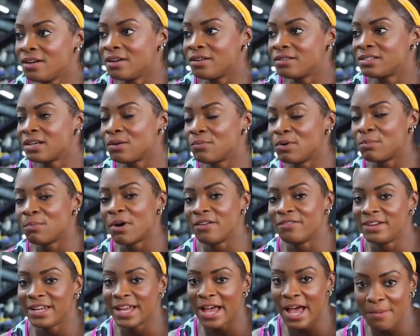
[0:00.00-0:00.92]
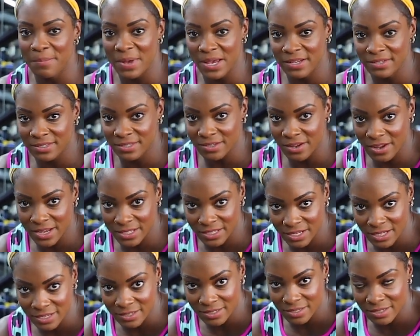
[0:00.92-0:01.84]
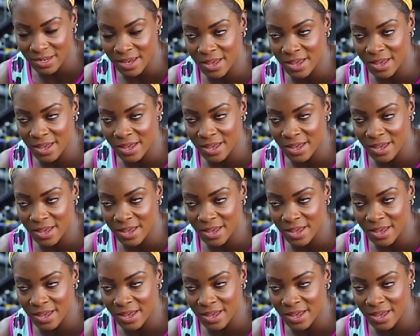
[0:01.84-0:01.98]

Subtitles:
some of my rehab exercises,